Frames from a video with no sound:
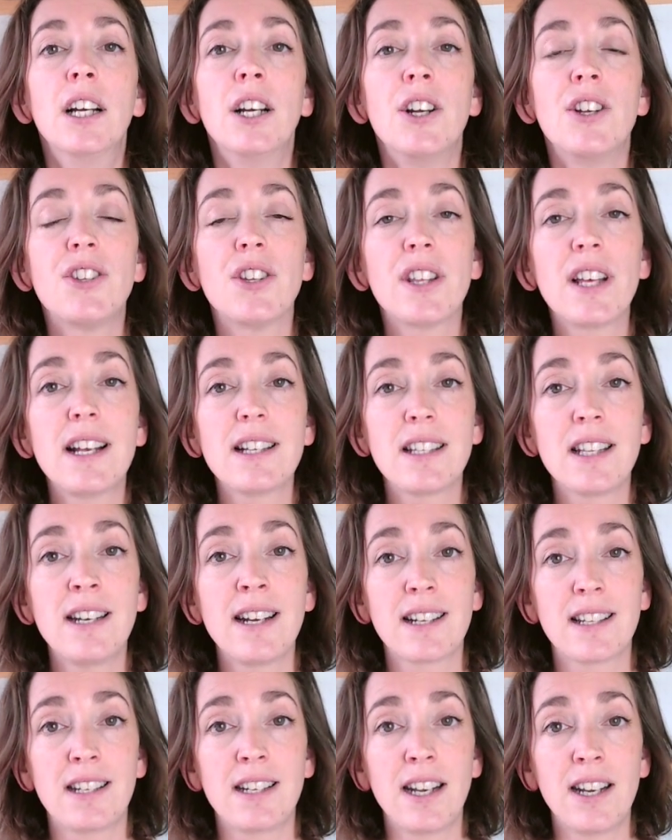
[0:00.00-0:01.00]
So that's the
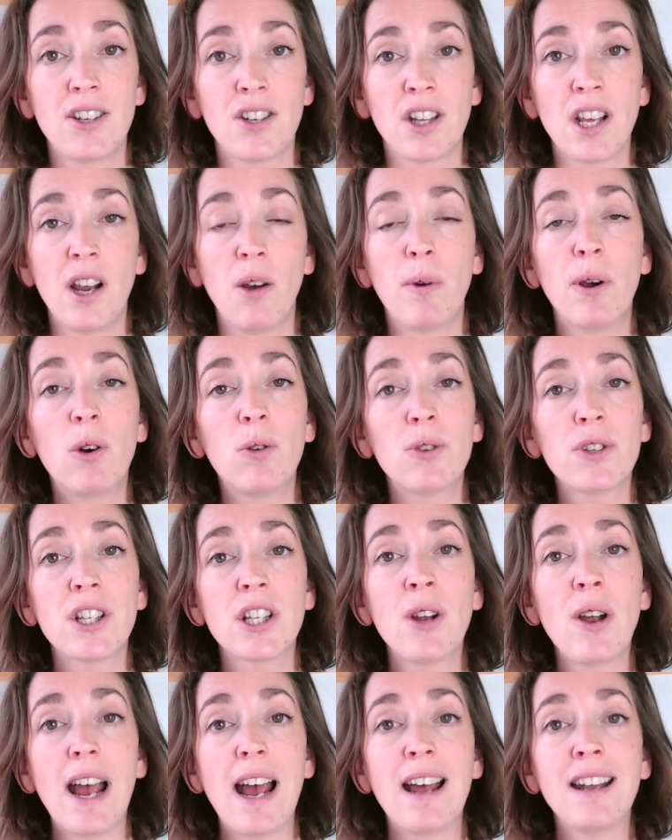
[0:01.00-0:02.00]
next stage there. We're
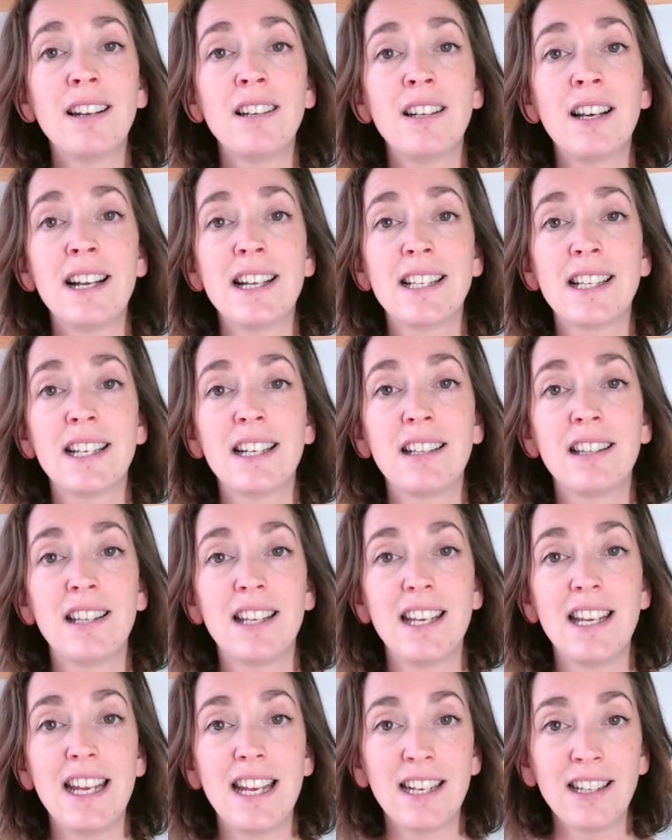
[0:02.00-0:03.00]
also analysing
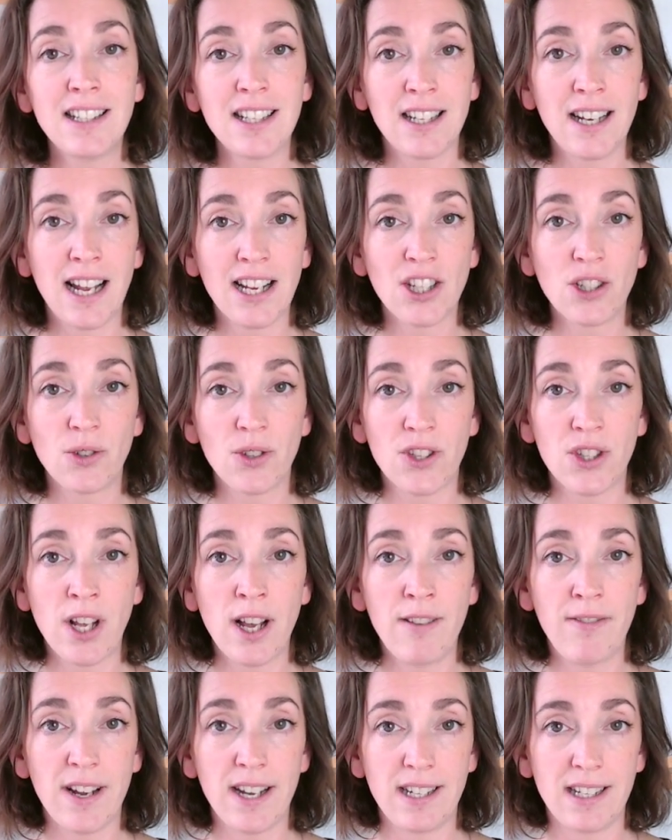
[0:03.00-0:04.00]
the international
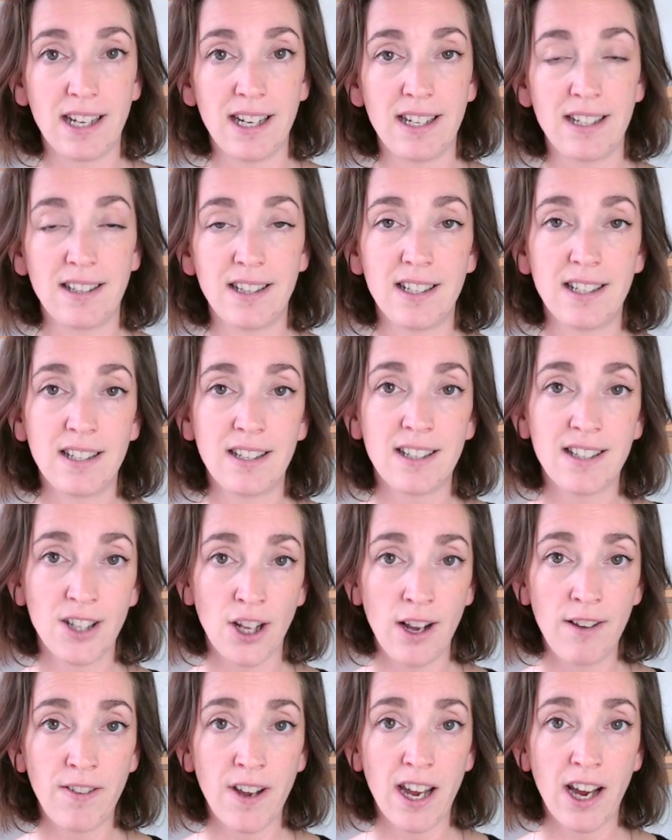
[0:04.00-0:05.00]
survey data. The
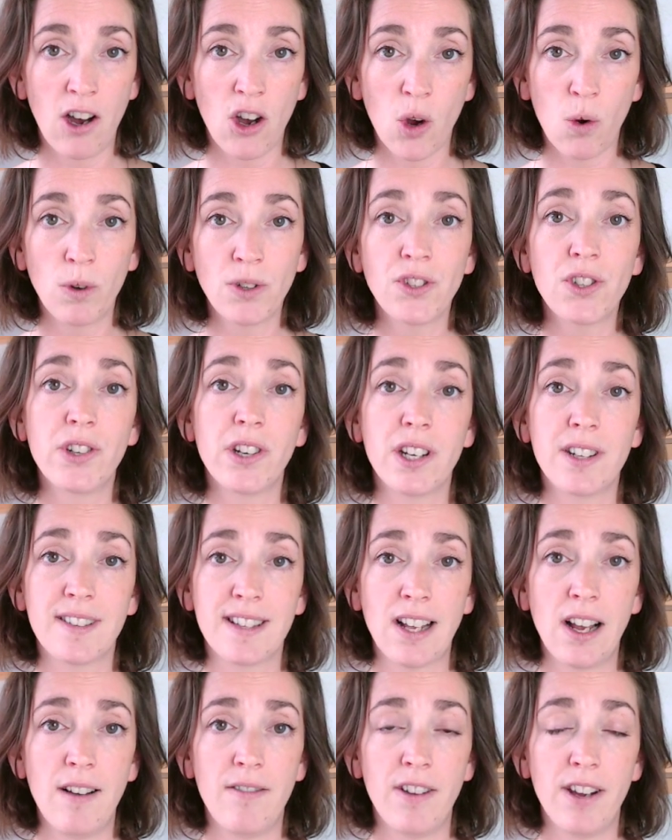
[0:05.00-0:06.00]
survey, our quantitative
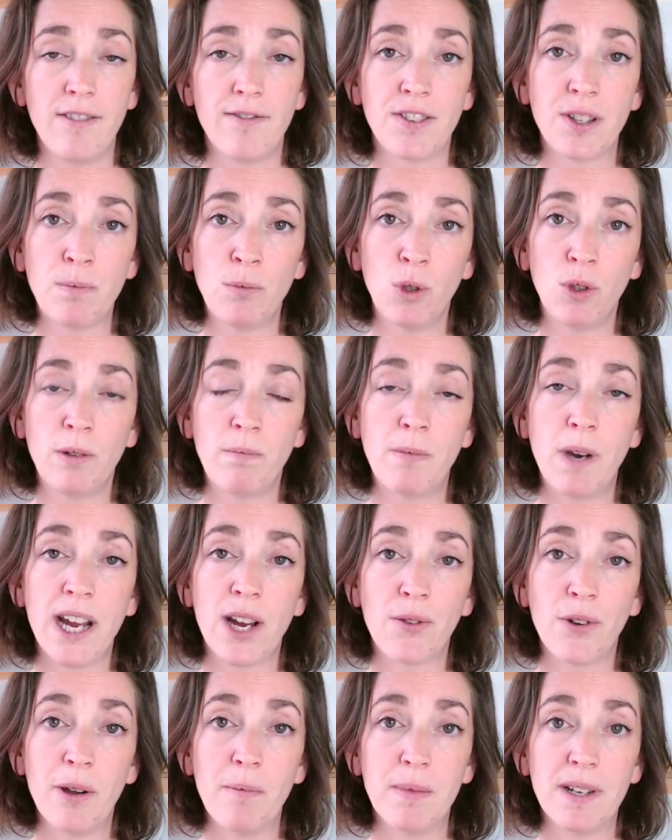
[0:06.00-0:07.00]
survey for small and
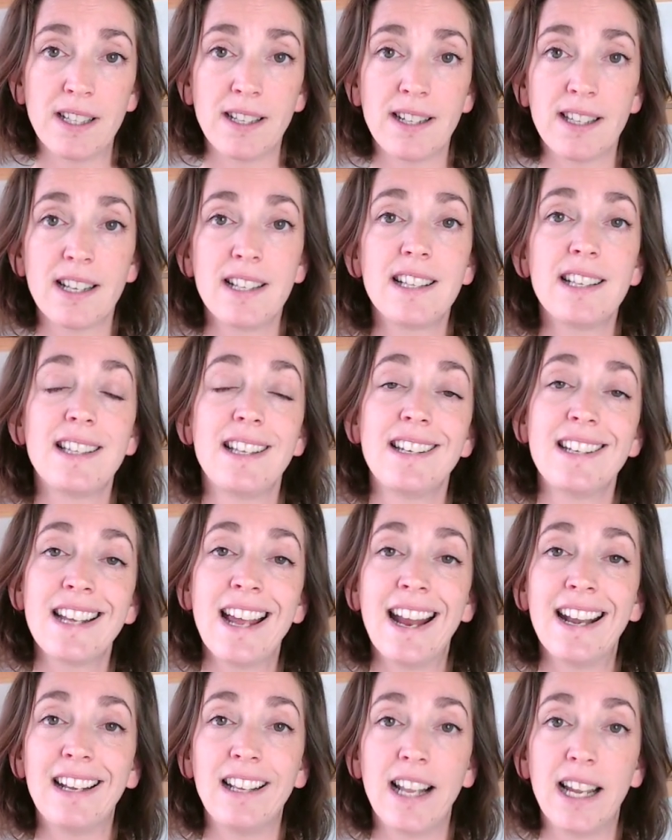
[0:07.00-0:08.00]
micro businesses, is in
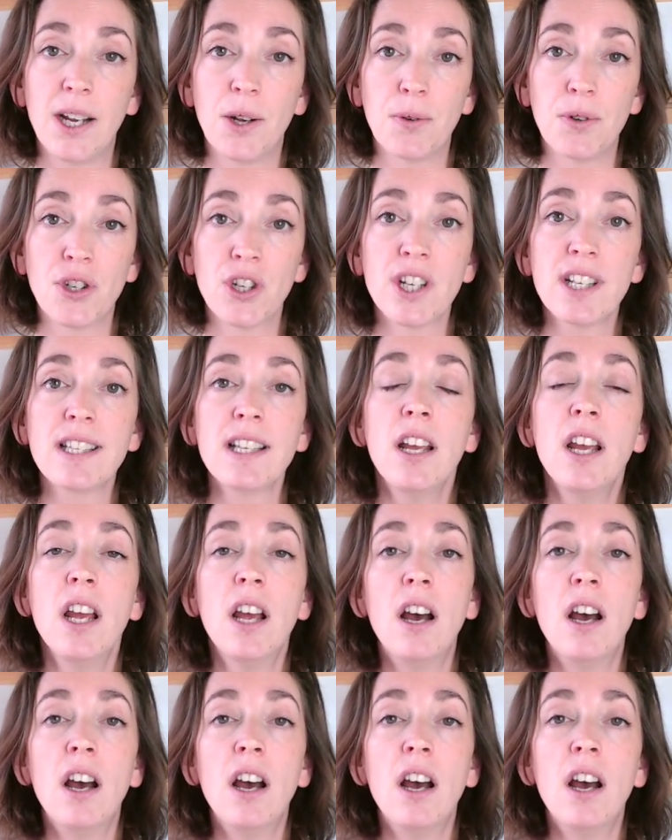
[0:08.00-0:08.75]
10 languages.